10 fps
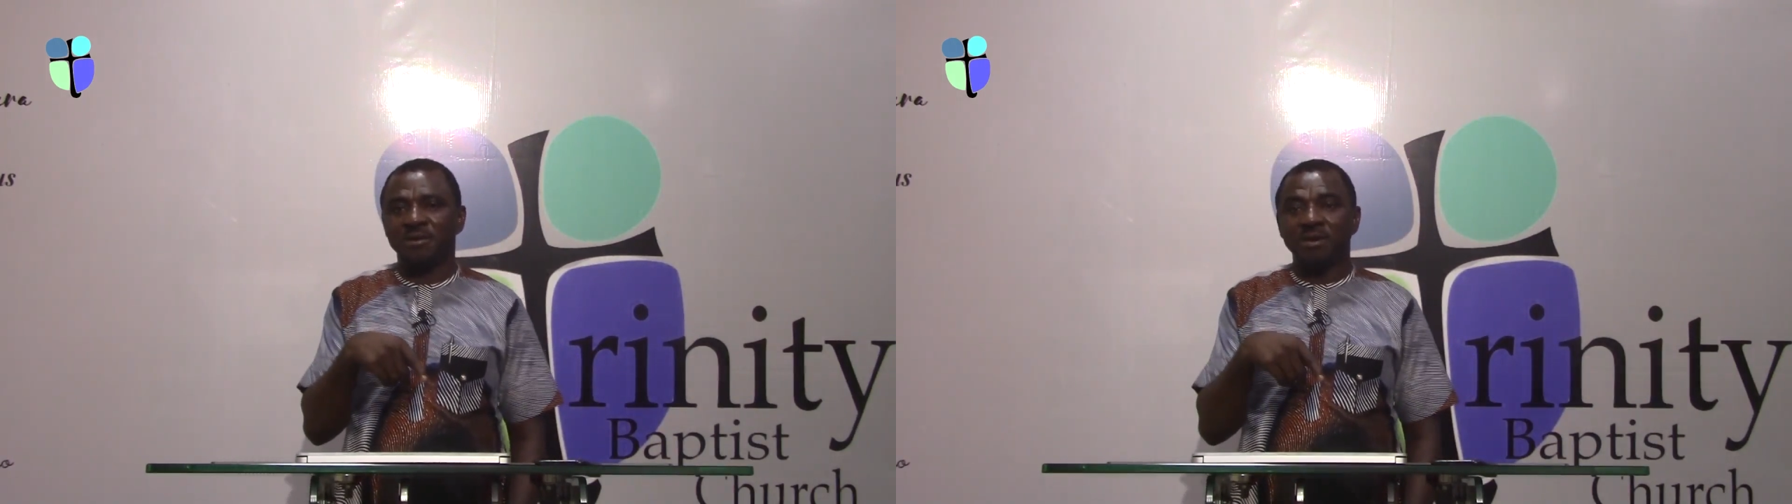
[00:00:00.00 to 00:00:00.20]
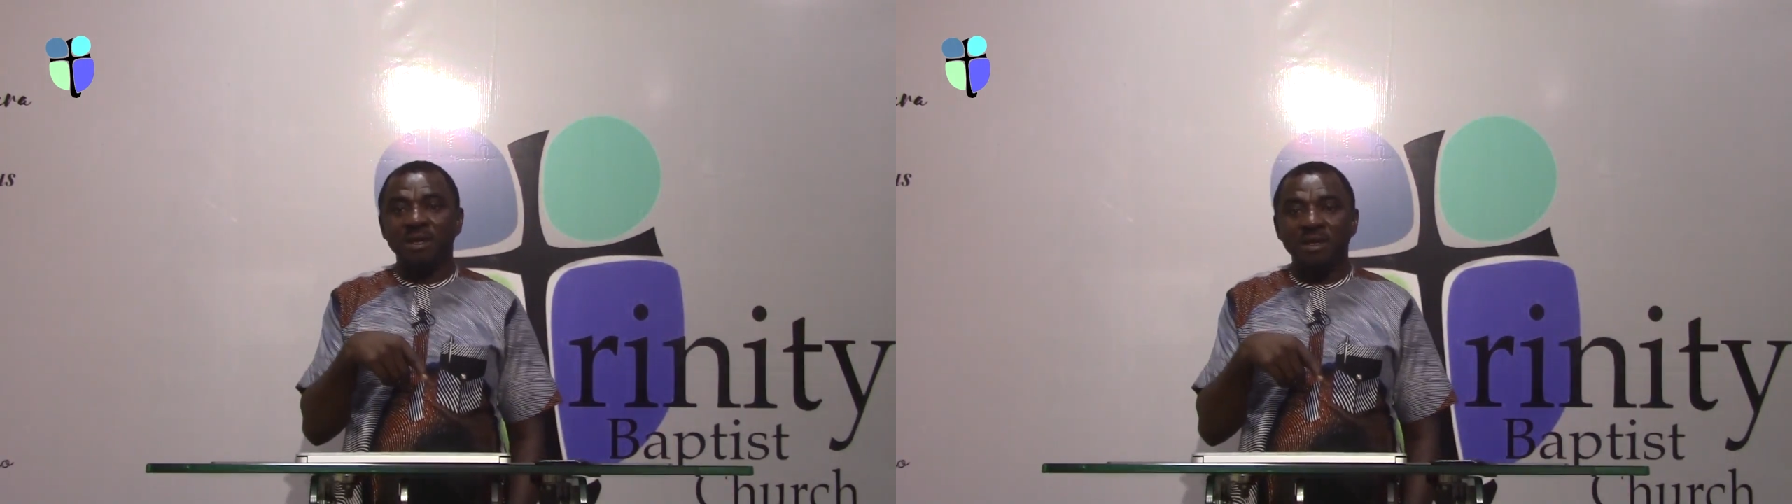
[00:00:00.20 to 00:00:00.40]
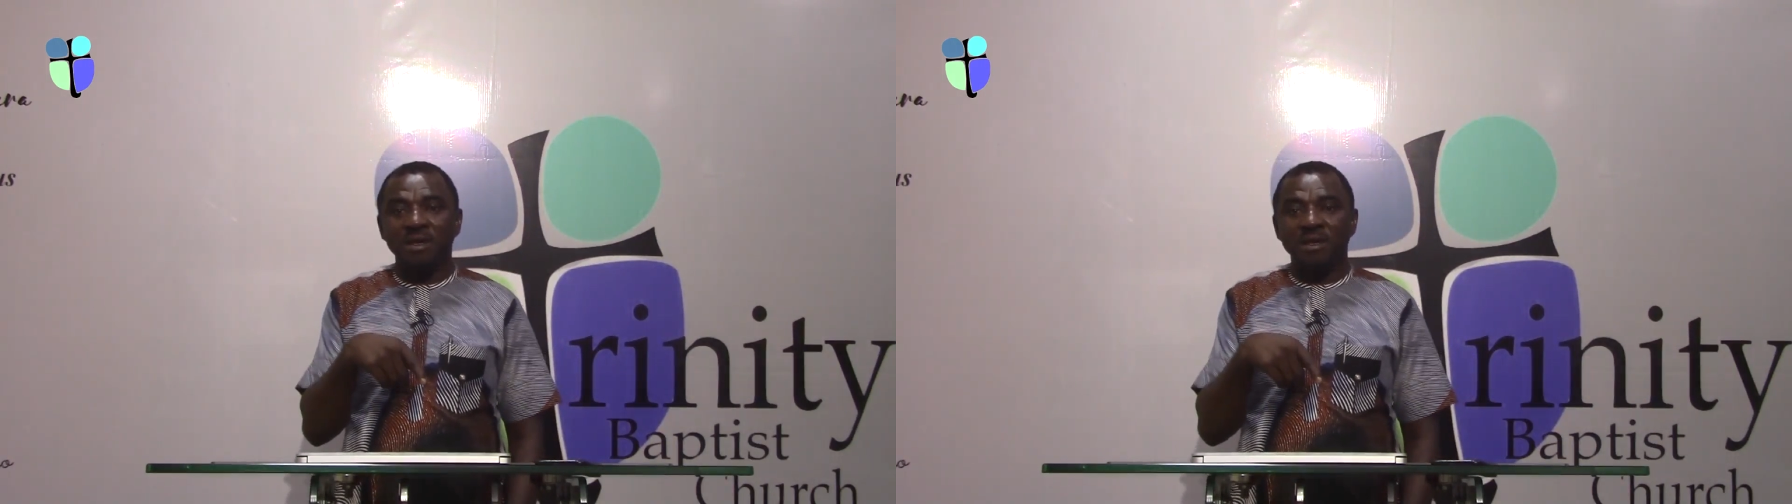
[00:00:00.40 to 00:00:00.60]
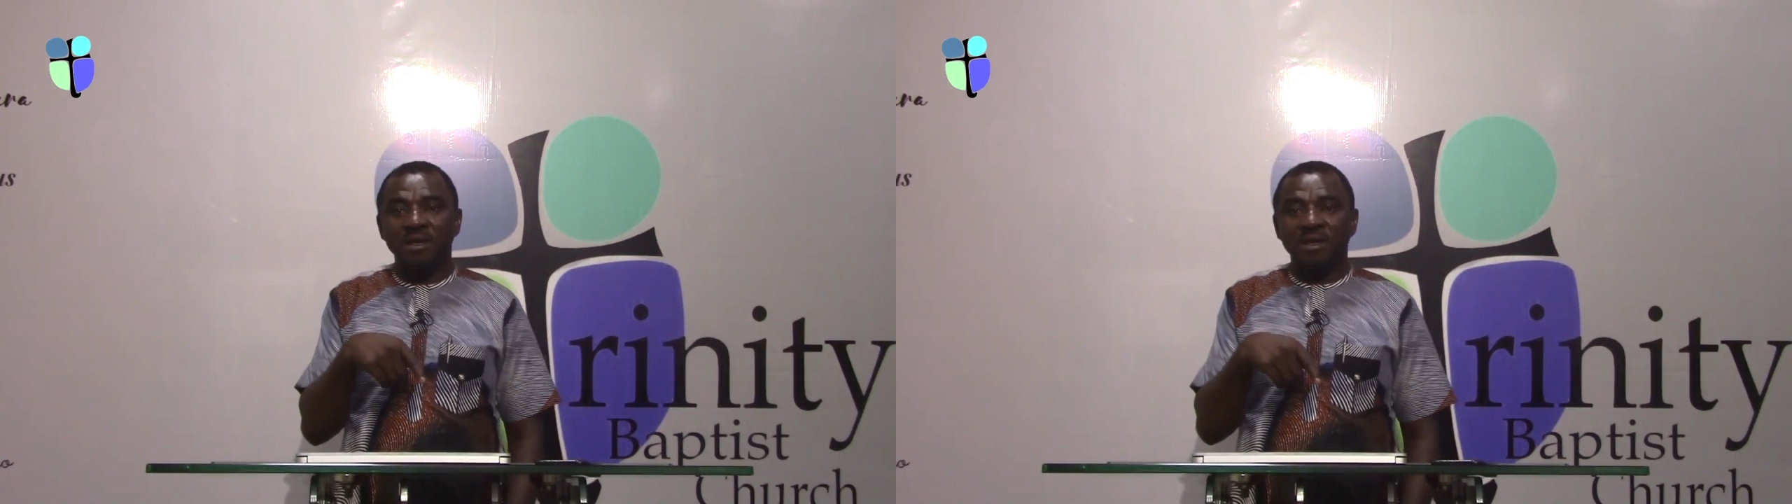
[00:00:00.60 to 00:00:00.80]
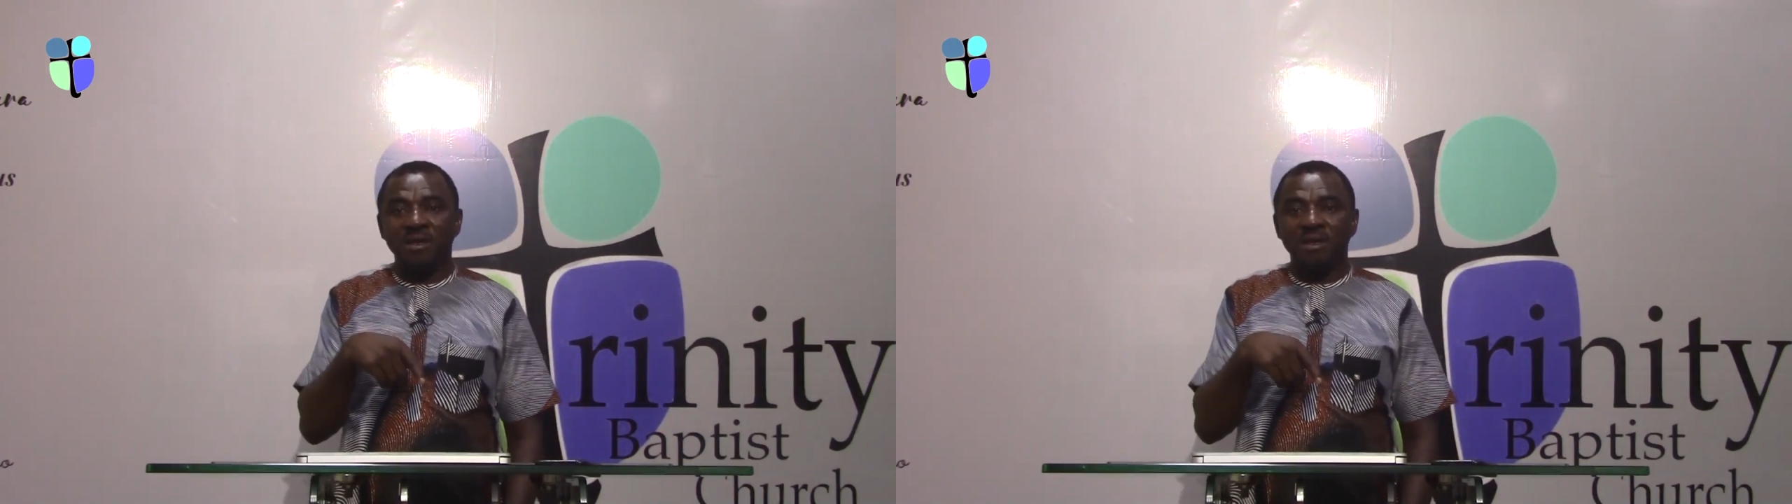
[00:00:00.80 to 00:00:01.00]
Okay?
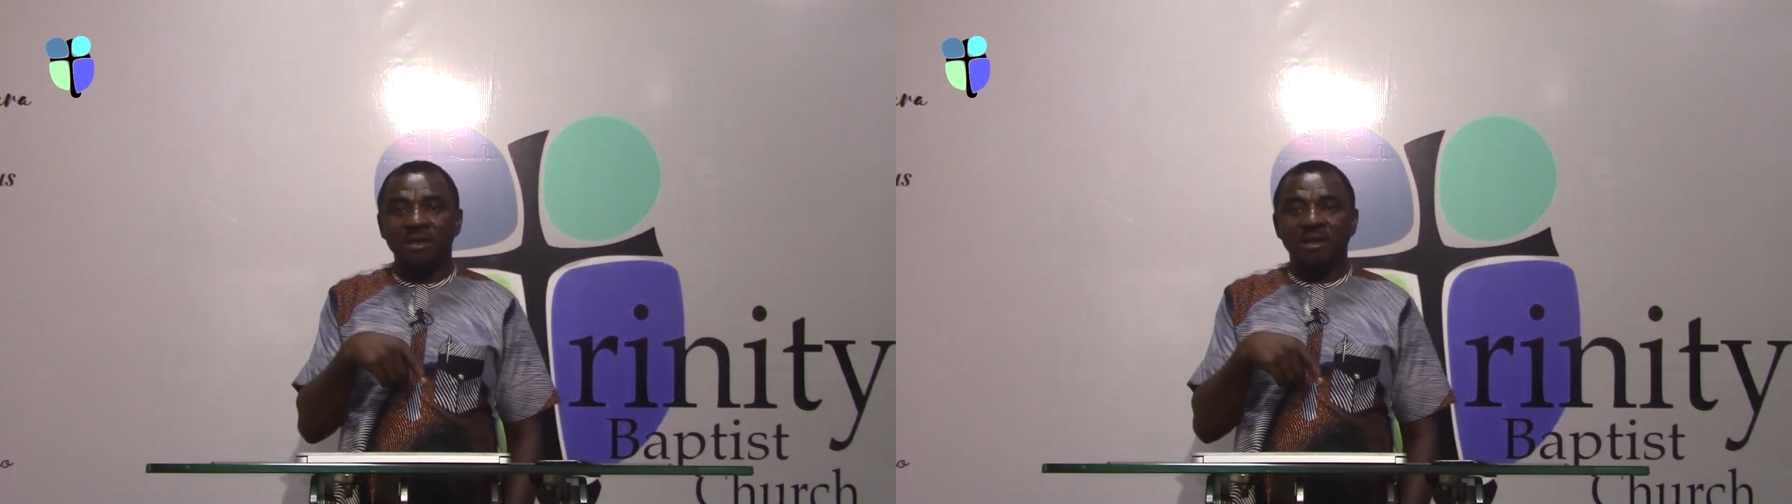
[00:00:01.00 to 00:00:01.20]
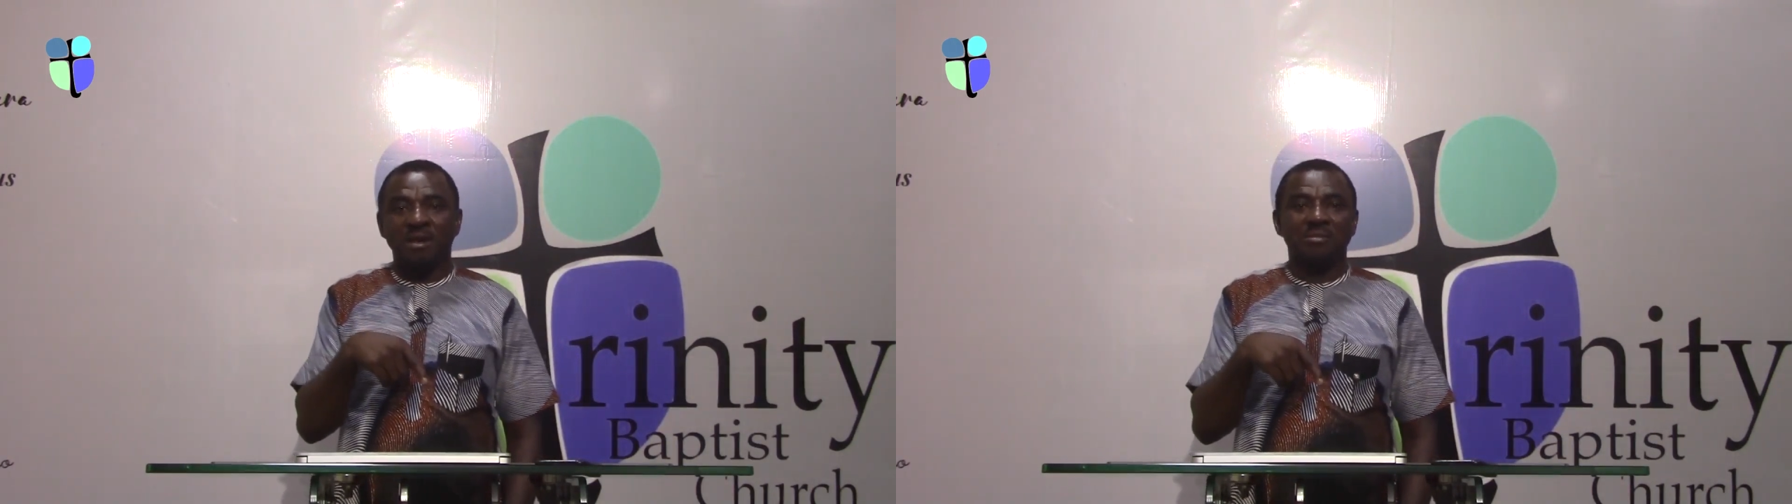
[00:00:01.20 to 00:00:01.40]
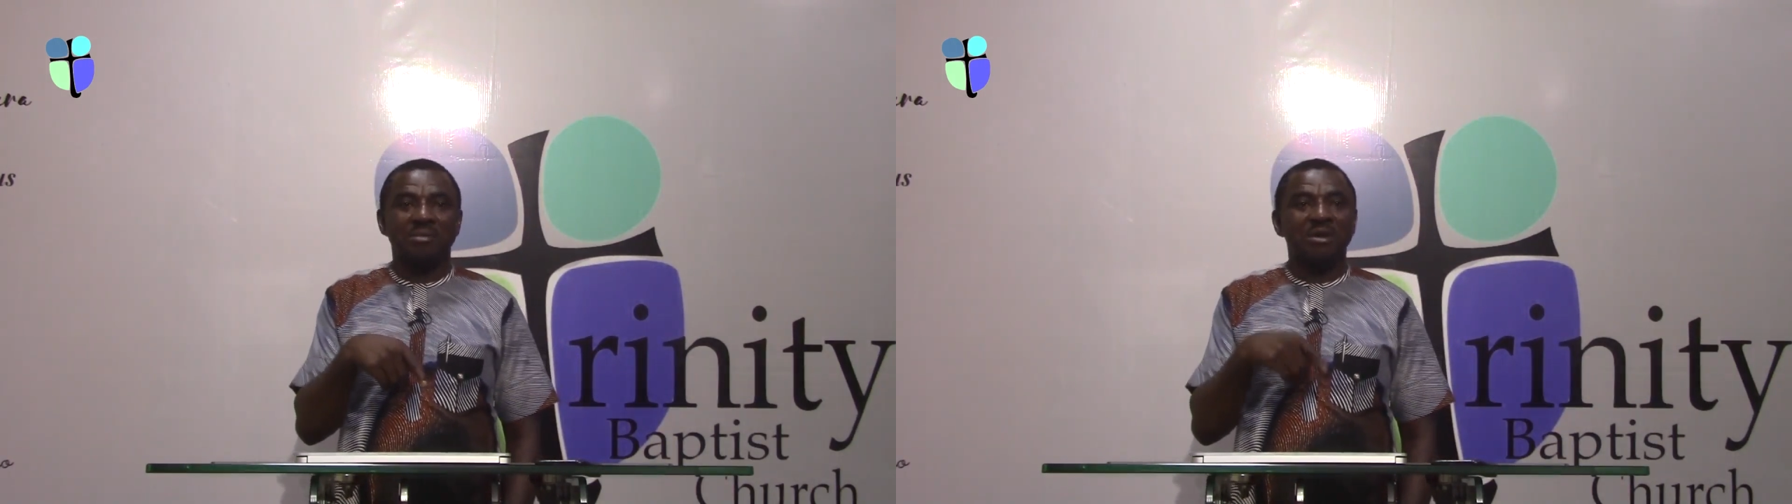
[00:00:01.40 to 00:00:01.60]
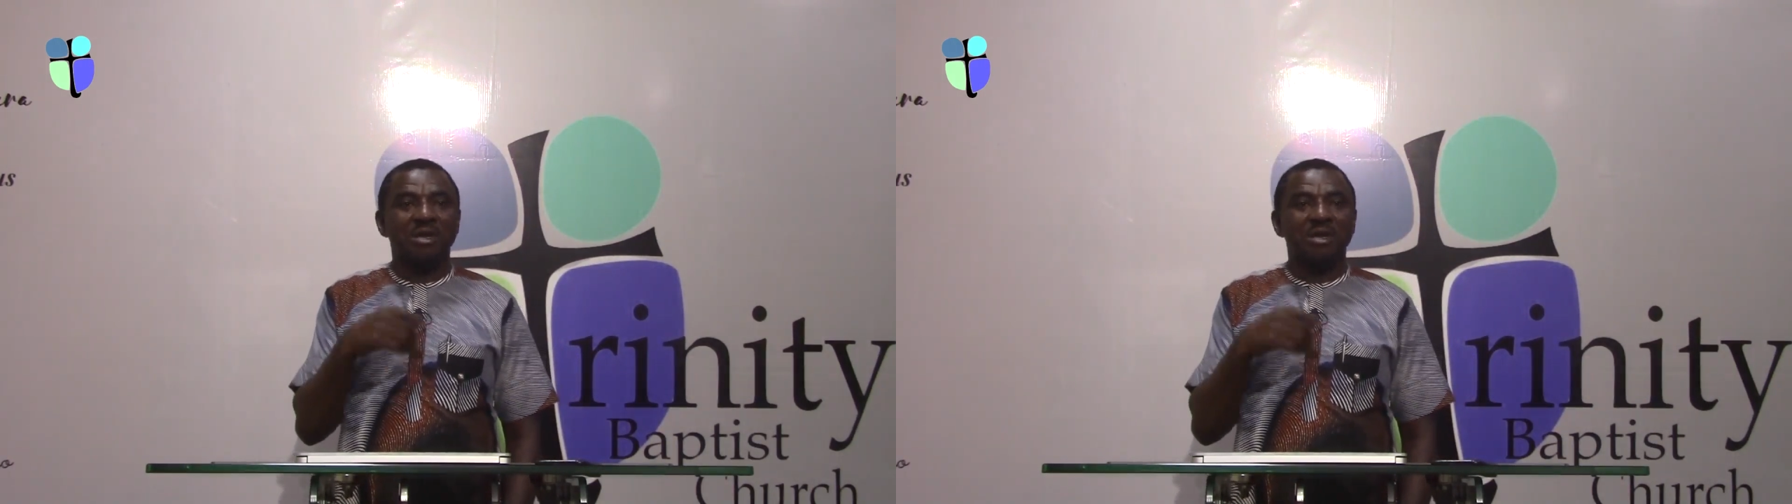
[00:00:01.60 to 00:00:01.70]
Many